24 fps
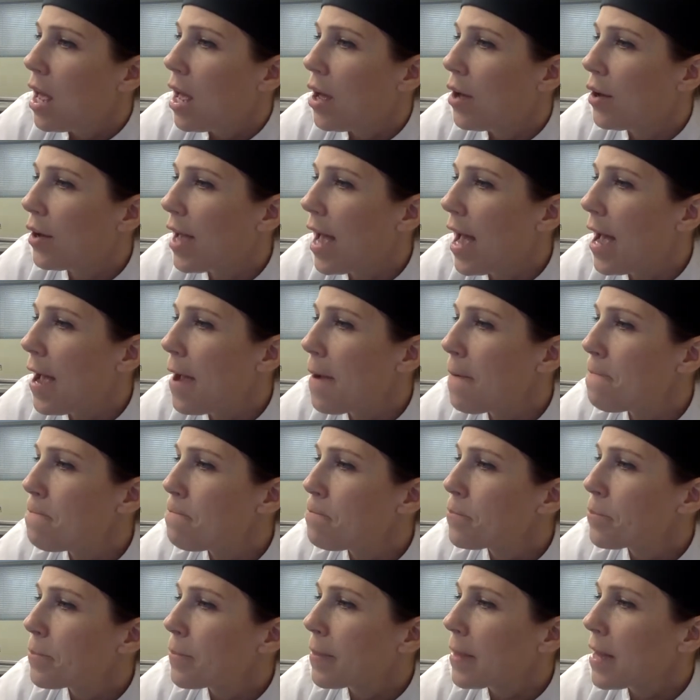Okay?
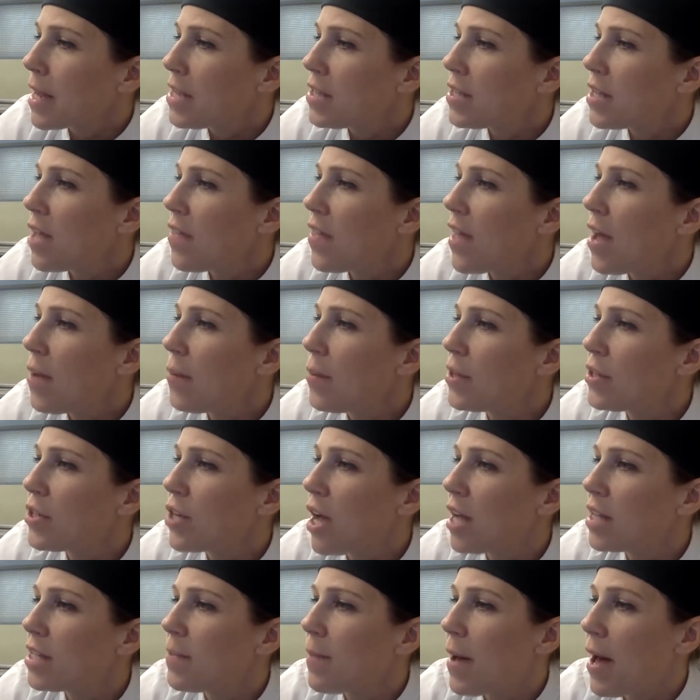So then we
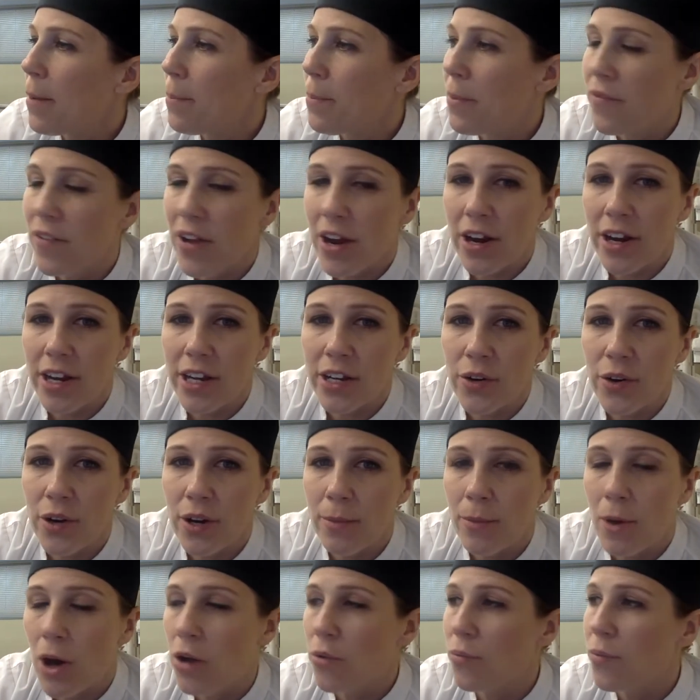talked about Bavarian
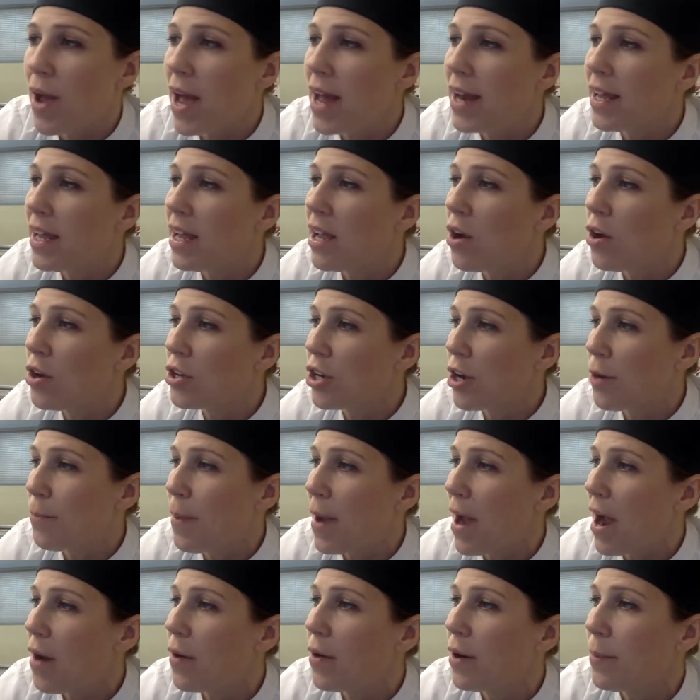cream already. On your
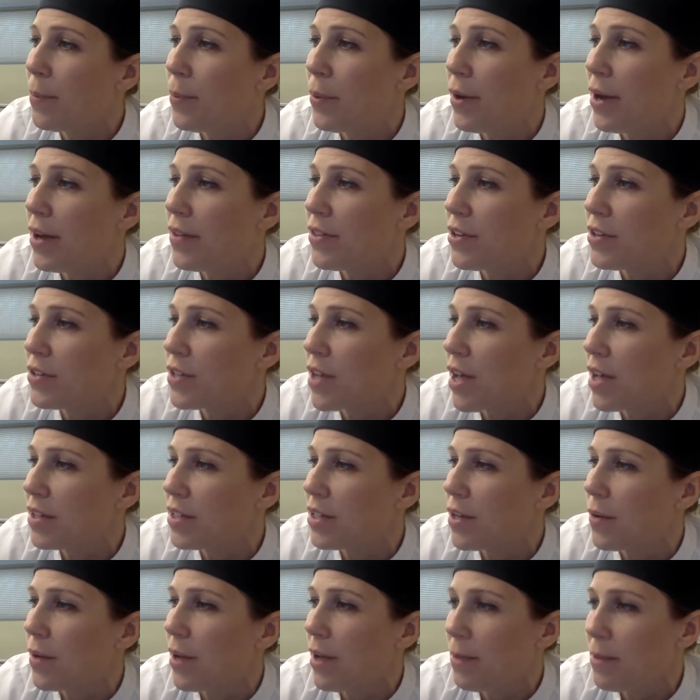PowerPoint, there's
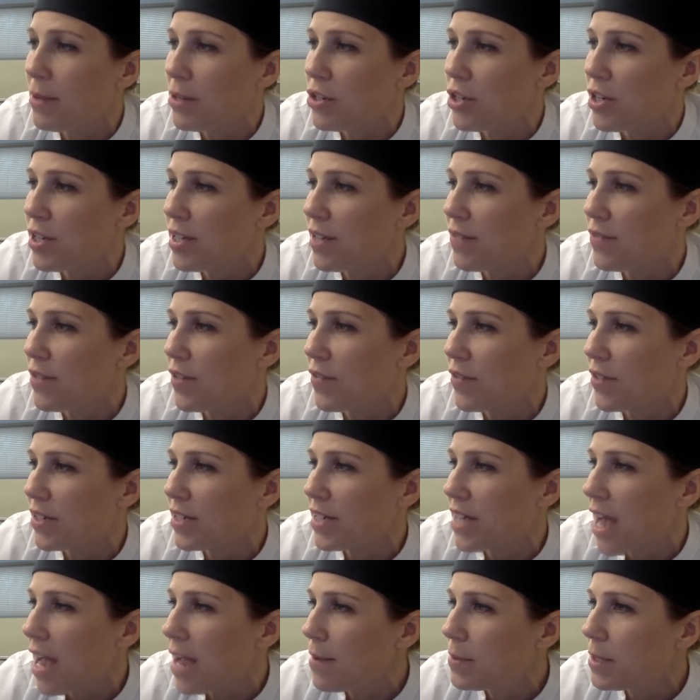also images of different
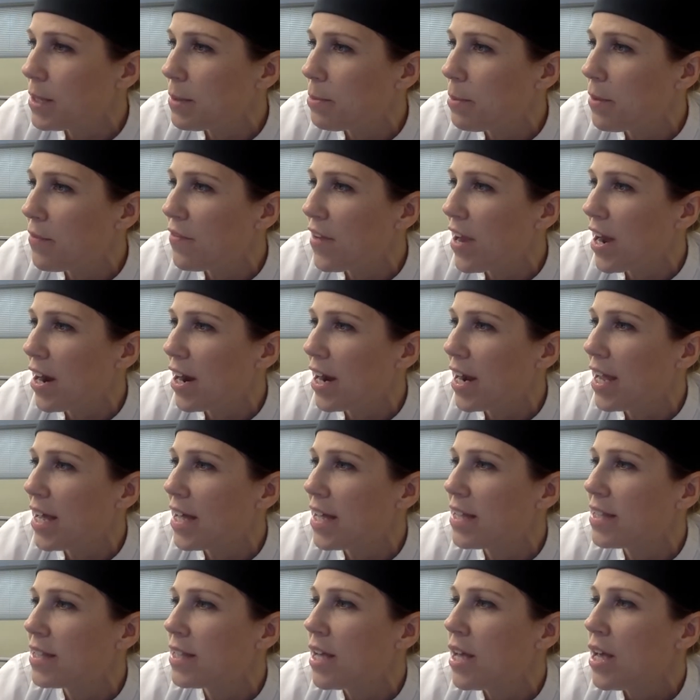types of
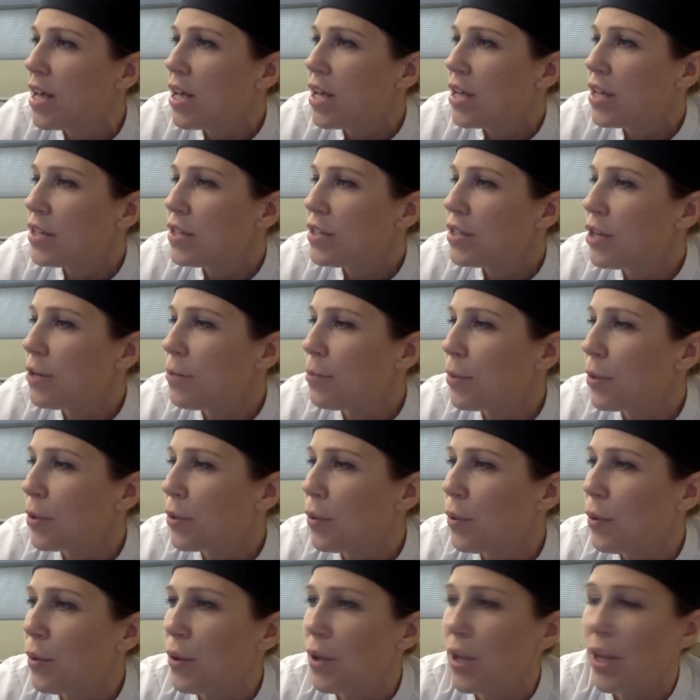Bavarians. Super
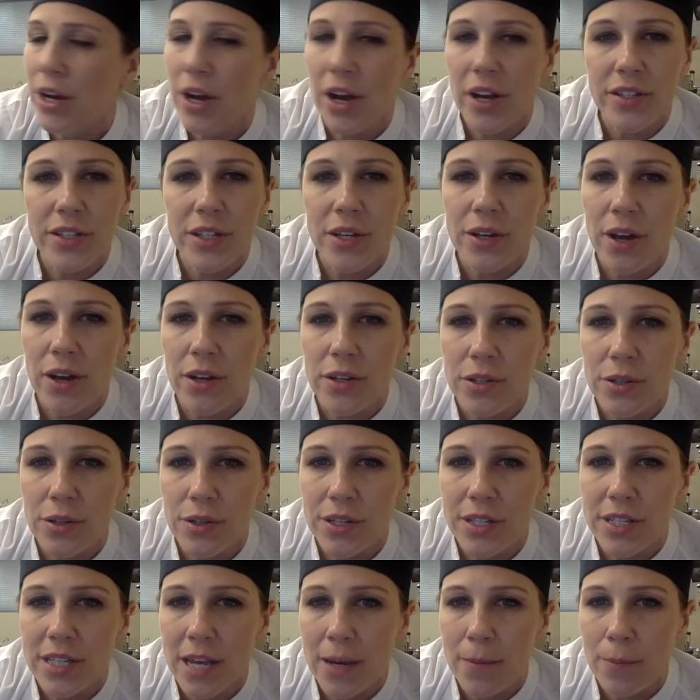cool. It also goes through
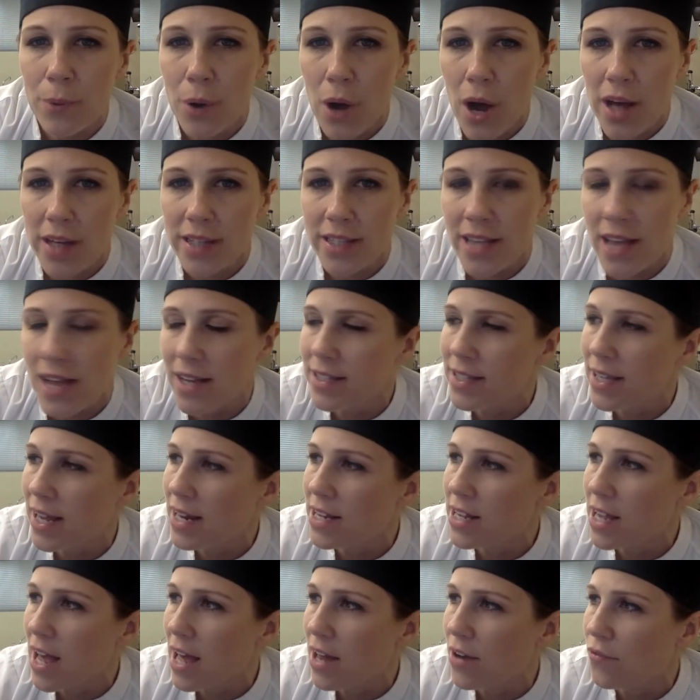the same process that
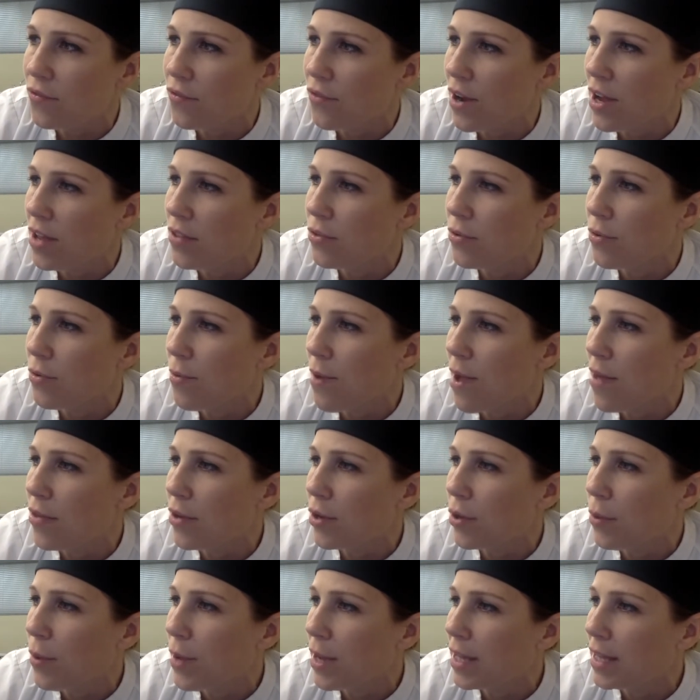I kind of ran through
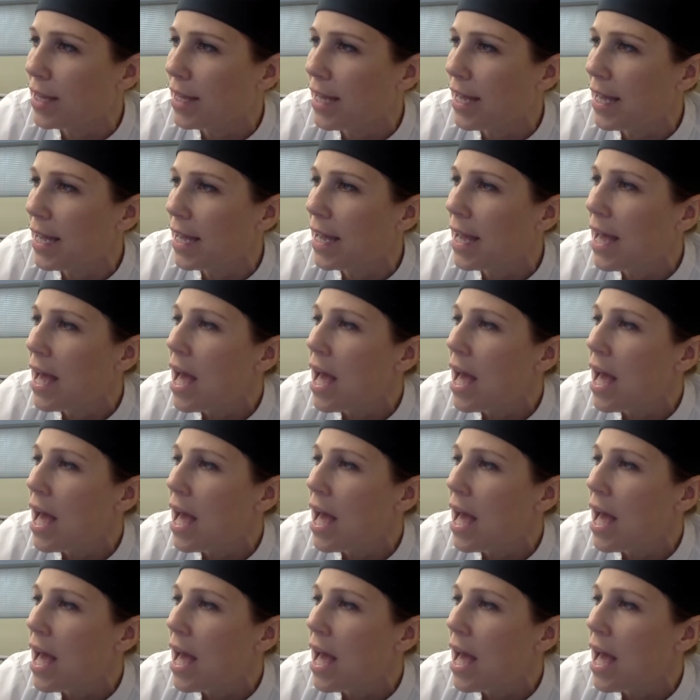rather quickly.